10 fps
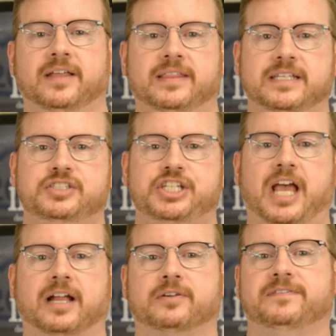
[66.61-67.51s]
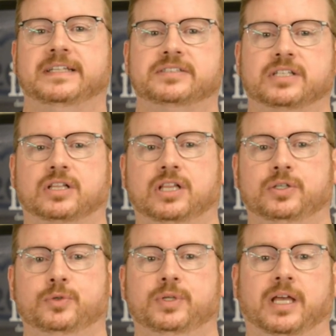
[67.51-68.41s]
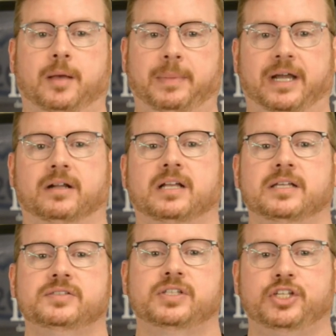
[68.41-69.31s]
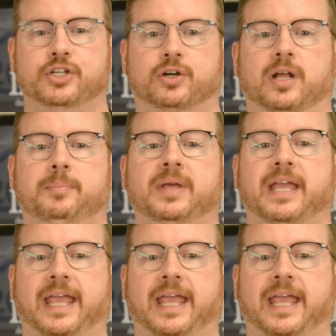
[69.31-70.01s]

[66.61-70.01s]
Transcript: These geographies include Americas, Europe,